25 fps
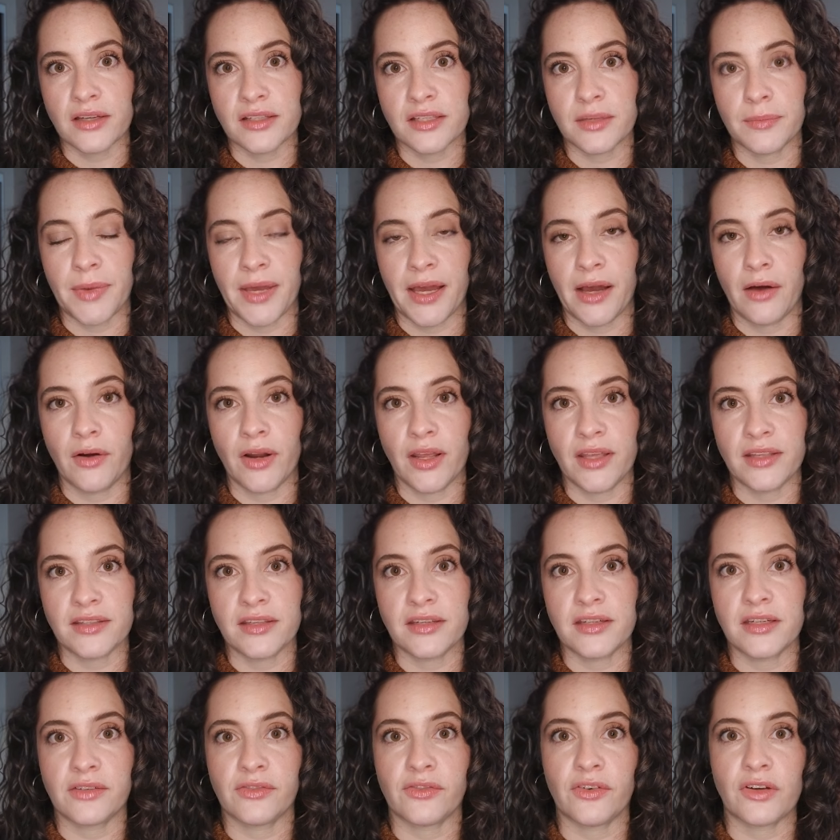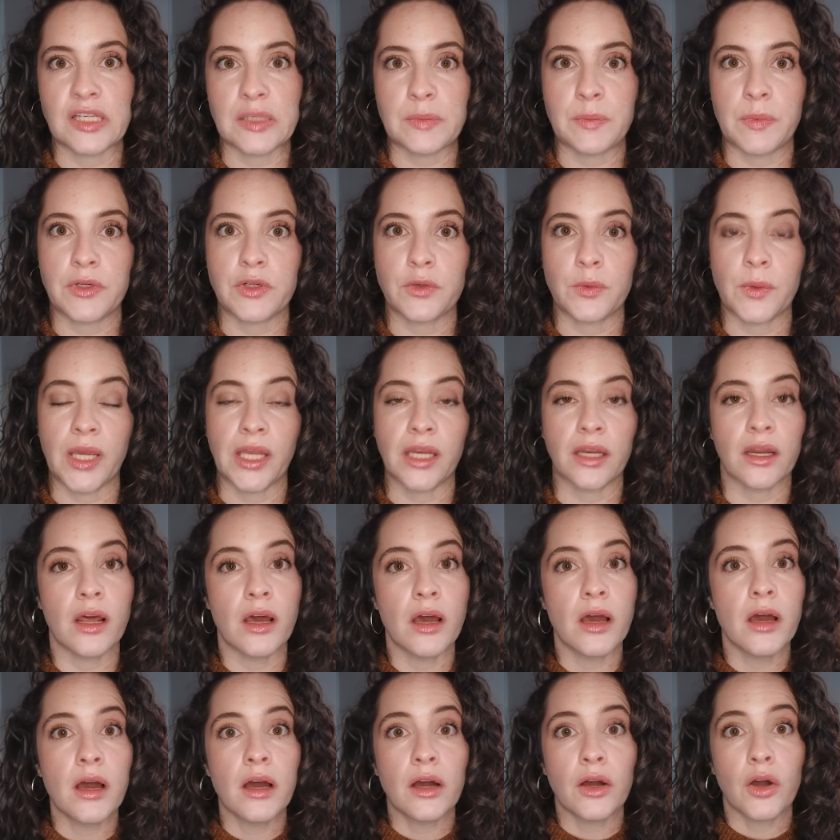about is the difference between
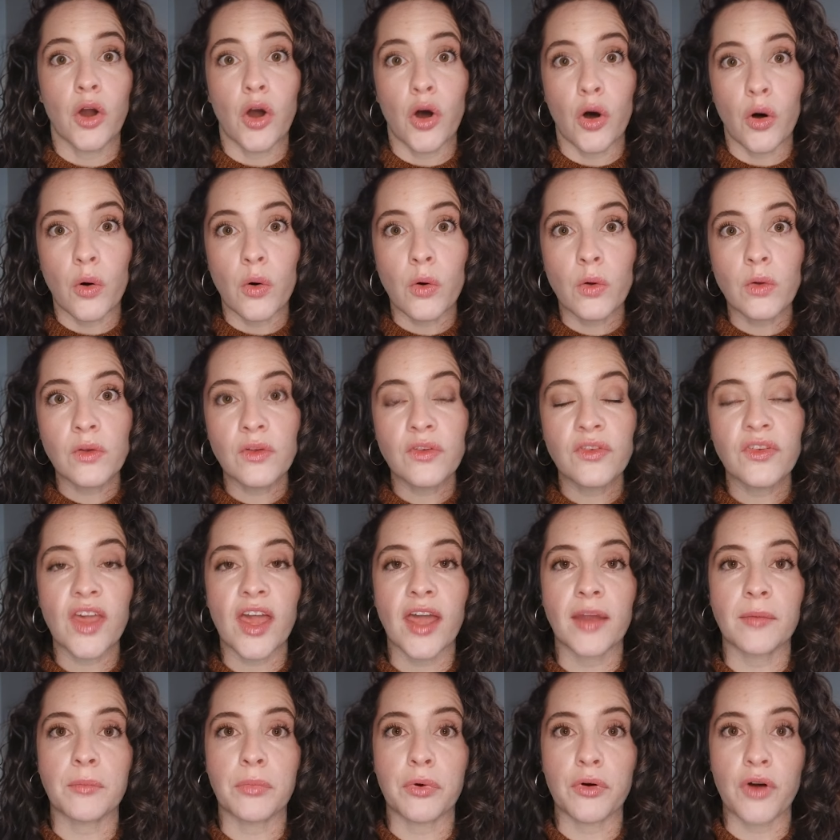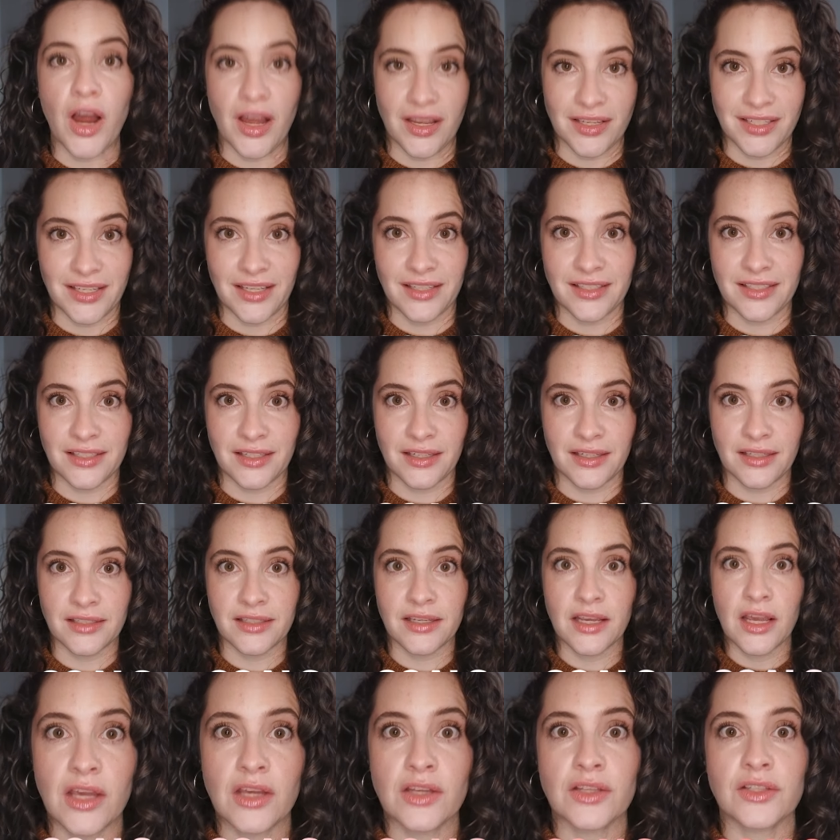goals and processes.